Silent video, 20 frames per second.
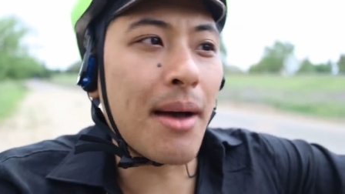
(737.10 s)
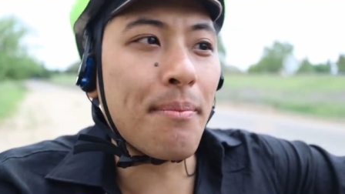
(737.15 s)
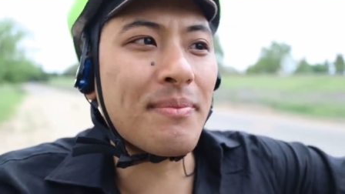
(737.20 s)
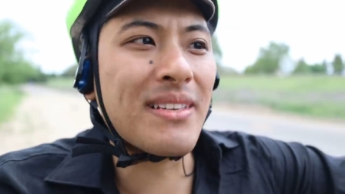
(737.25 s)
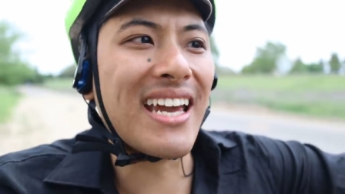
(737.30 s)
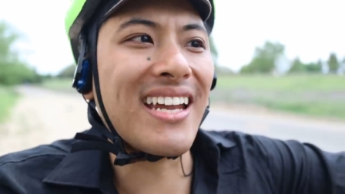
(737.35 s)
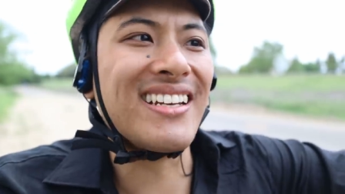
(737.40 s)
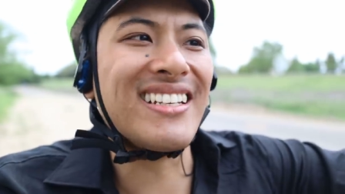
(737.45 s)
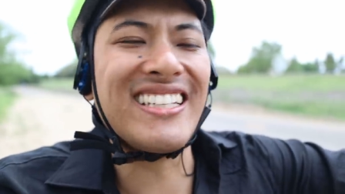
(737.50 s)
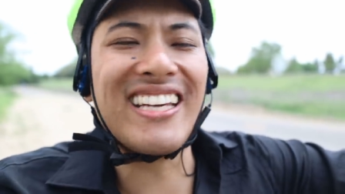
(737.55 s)
I'm
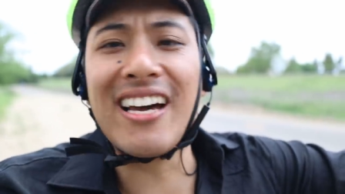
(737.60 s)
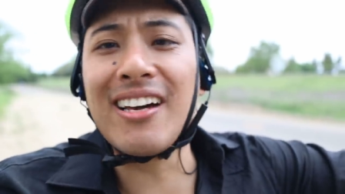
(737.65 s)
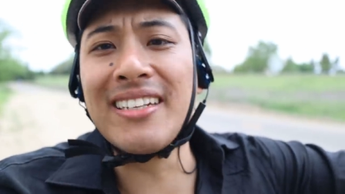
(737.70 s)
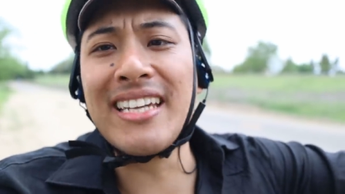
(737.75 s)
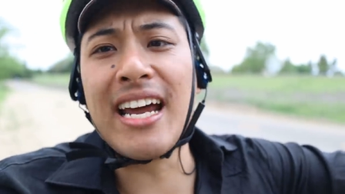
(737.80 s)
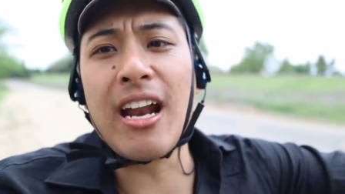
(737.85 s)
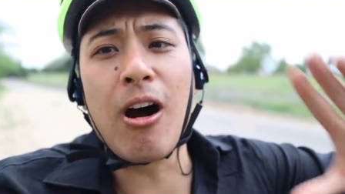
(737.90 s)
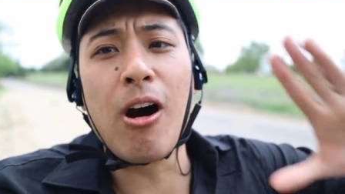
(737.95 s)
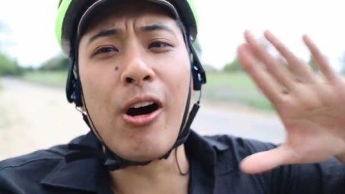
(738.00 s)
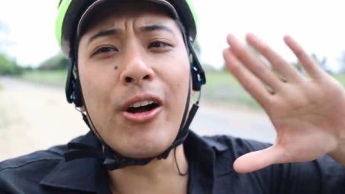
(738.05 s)
getting
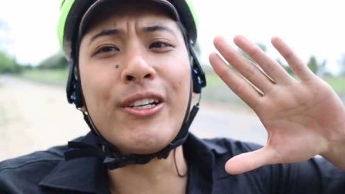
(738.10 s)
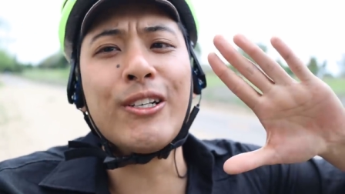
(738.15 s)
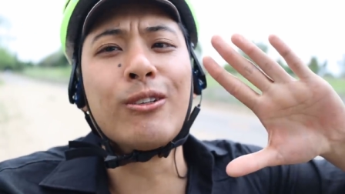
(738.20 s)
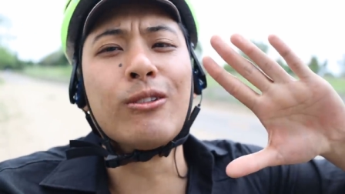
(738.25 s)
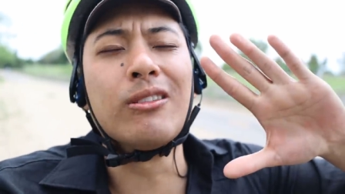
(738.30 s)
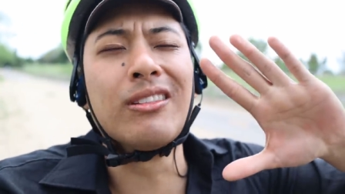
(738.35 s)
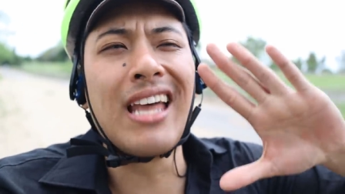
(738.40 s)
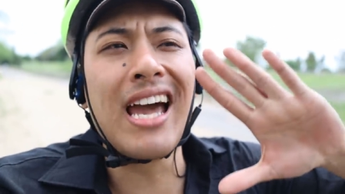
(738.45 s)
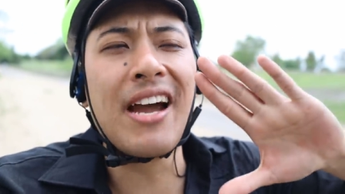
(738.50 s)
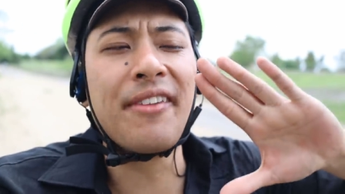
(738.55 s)
yelled at on
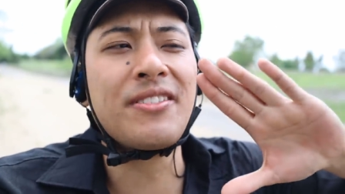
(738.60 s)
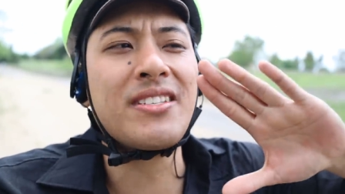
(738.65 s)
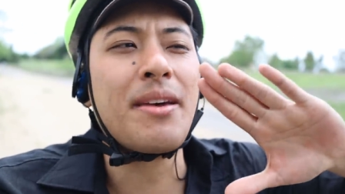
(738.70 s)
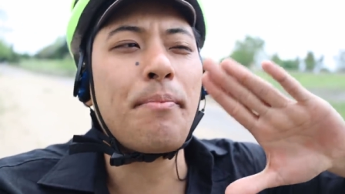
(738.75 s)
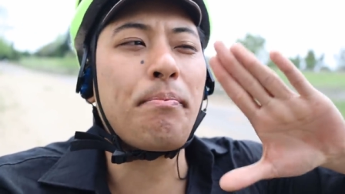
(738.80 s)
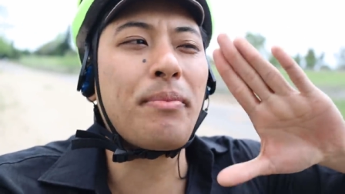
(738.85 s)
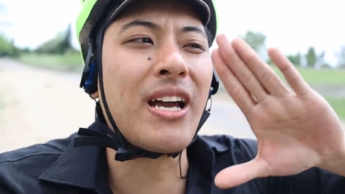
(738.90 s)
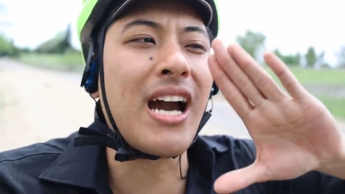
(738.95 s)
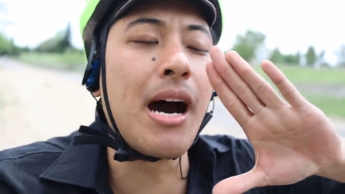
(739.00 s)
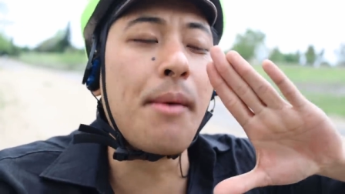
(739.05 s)
your left
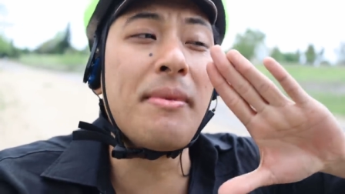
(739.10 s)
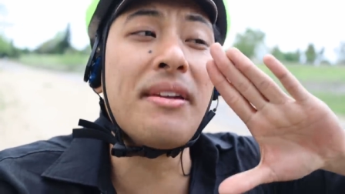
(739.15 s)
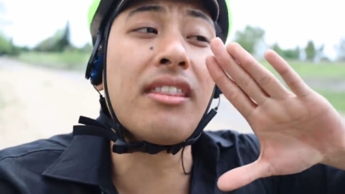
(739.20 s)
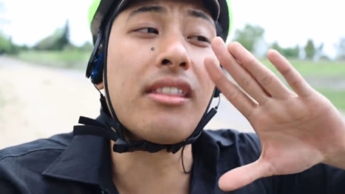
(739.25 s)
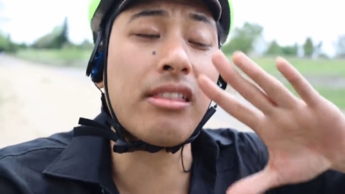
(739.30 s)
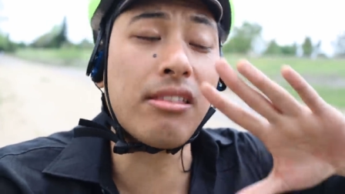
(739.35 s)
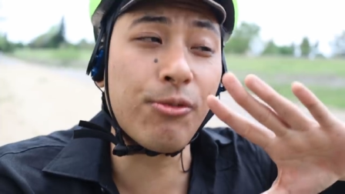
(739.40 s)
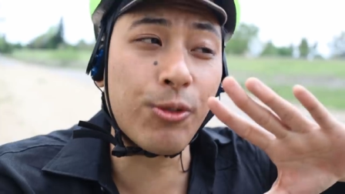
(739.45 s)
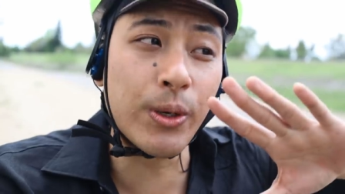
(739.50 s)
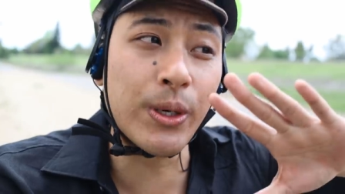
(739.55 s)

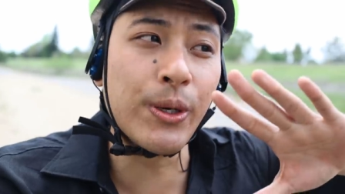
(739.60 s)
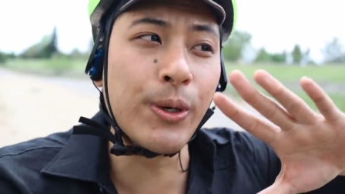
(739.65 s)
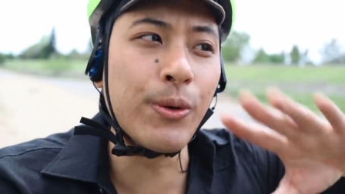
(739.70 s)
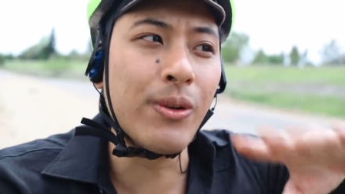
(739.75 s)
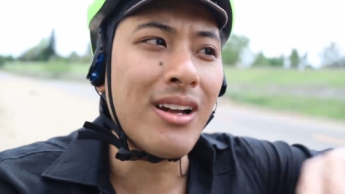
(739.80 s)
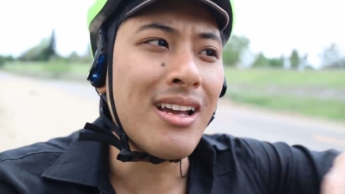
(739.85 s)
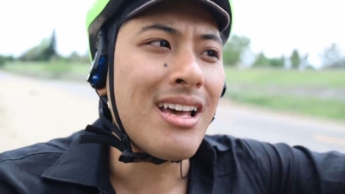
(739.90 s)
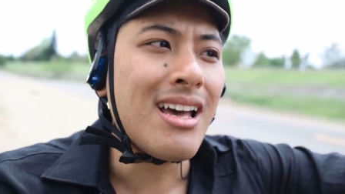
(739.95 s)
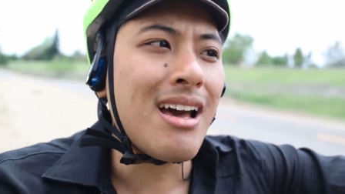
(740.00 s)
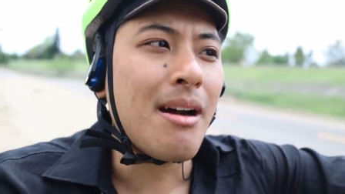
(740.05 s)
coming through
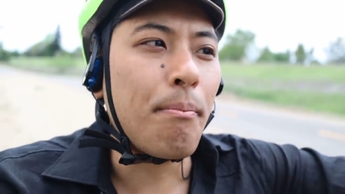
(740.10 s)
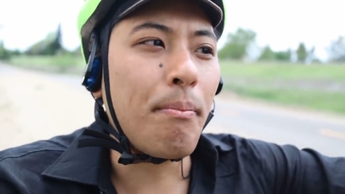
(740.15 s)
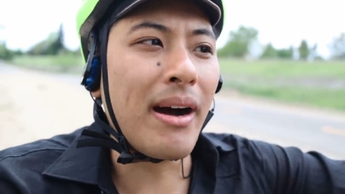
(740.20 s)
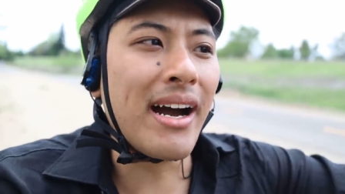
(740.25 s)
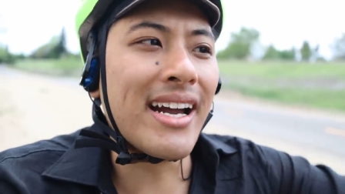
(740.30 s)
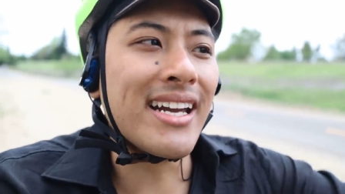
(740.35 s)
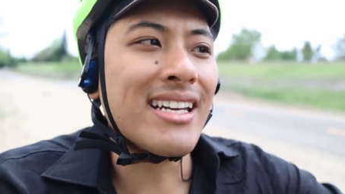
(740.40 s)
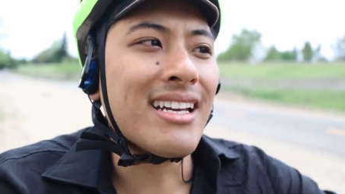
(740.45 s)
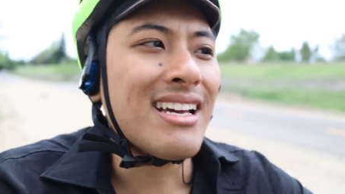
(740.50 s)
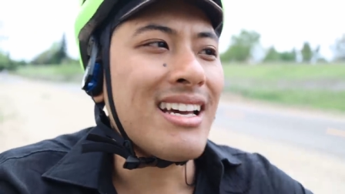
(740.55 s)

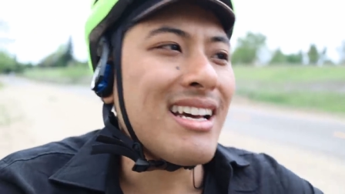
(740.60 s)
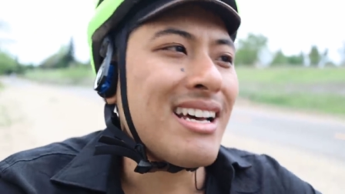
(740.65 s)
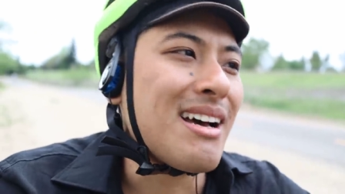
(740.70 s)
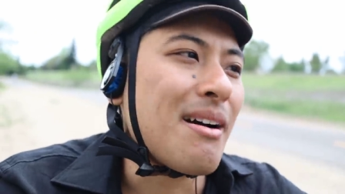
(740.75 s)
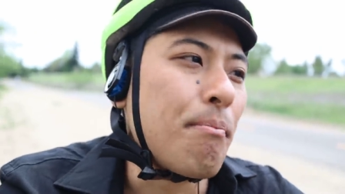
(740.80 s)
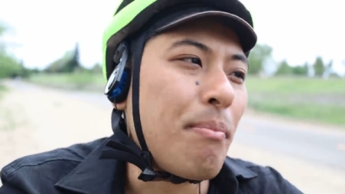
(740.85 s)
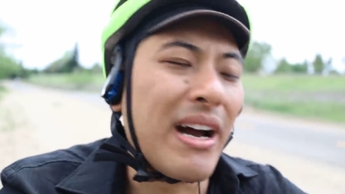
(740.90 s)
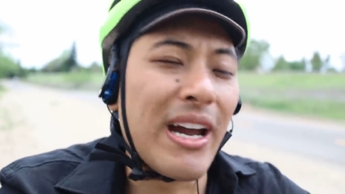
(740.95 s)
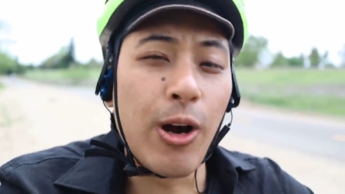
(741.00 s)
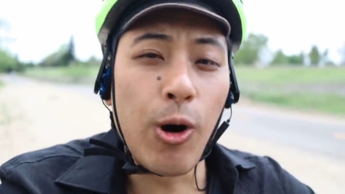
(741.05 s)
by
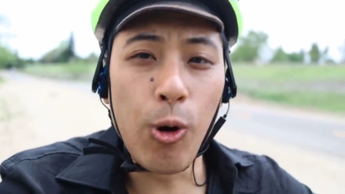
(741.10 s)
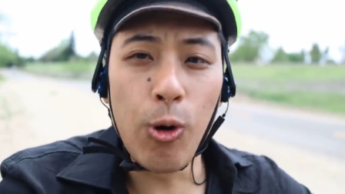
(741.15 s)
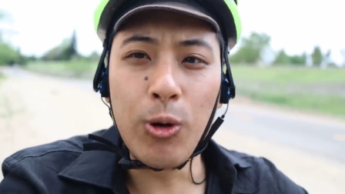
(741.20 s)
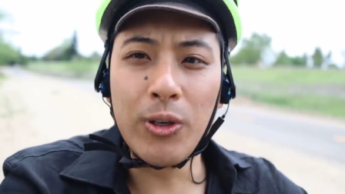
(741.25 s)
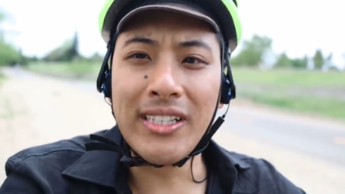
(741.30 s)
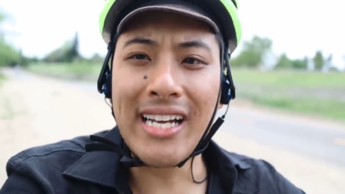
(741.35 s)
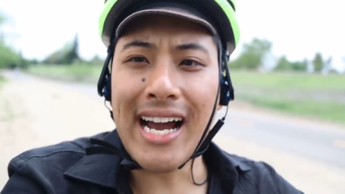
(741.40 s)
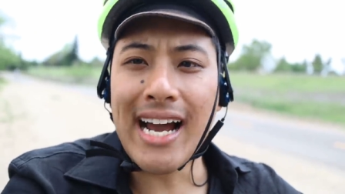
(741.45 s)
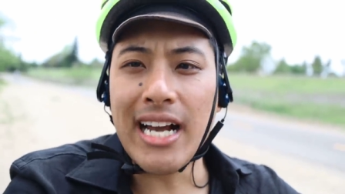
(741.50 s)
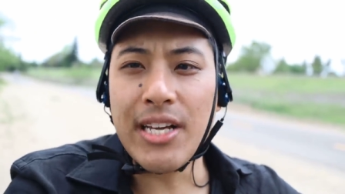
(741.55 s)
by
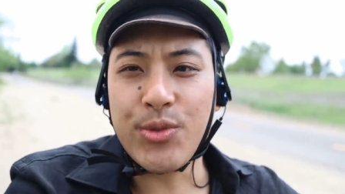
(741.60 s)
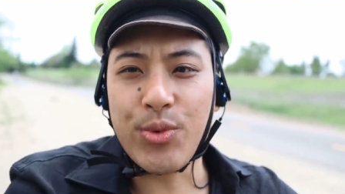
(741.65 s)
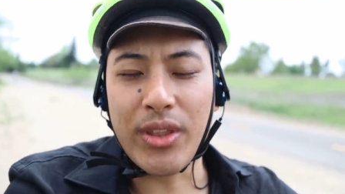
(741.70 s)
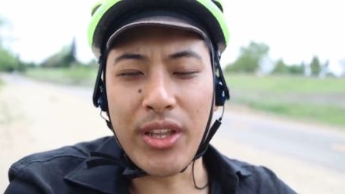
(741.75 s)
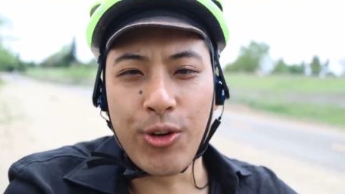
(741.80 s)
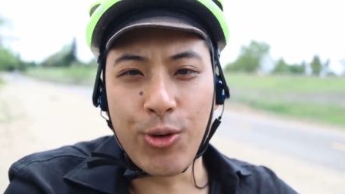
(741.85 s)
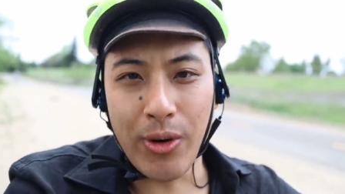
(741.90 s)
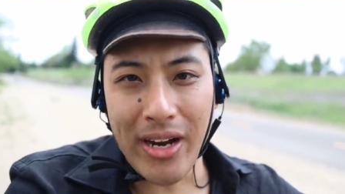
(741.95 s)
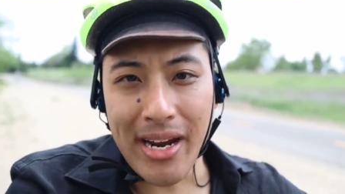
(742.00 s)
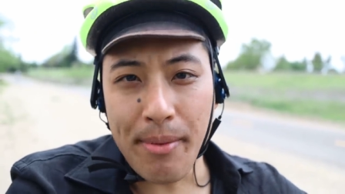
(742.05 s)
old guys
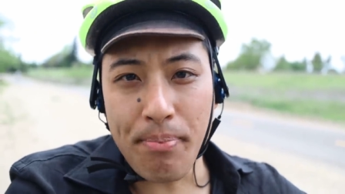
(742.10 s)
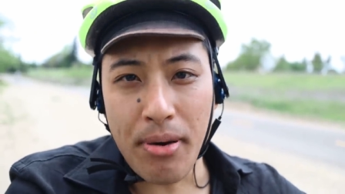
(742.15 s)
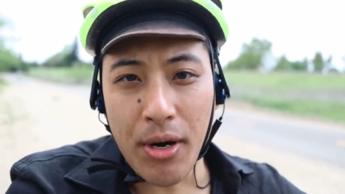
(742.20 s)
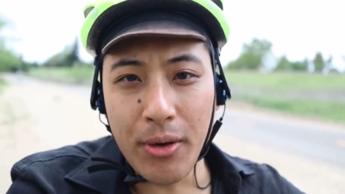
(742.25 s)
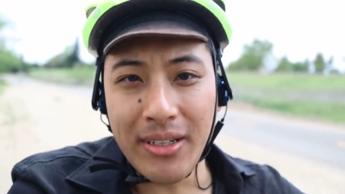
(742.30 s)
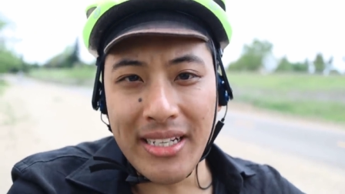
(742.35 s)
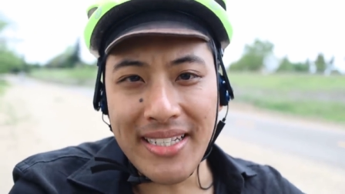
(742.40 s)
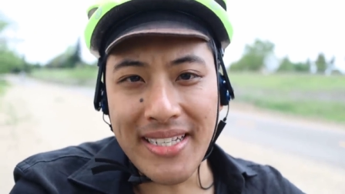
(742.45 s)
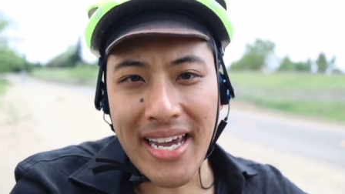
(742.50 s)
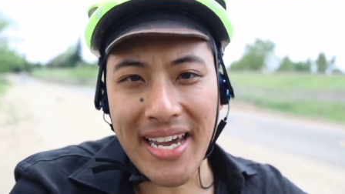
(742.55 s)
with gray
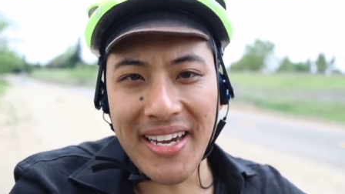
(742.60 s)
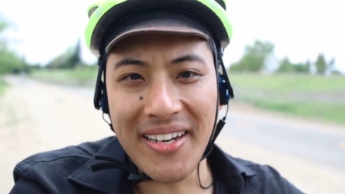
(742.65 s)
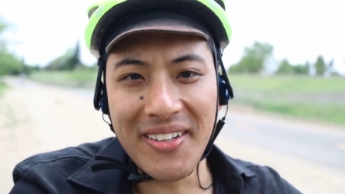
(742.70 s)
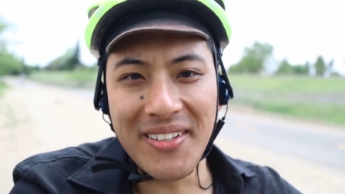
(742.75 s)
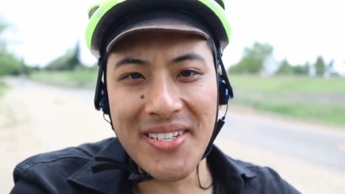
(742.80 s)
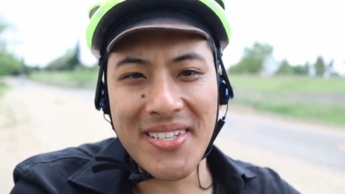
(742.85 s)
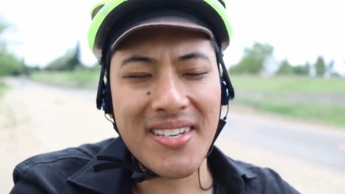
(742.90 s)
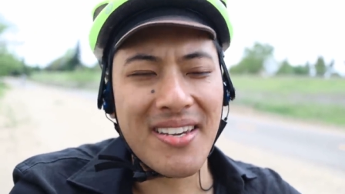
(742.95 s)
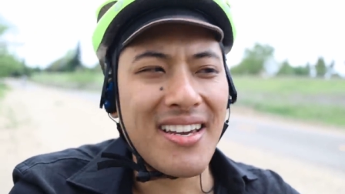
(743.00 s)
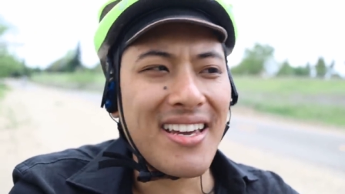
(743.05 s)

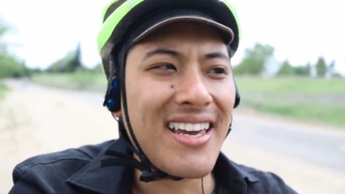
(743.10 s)
ponytails.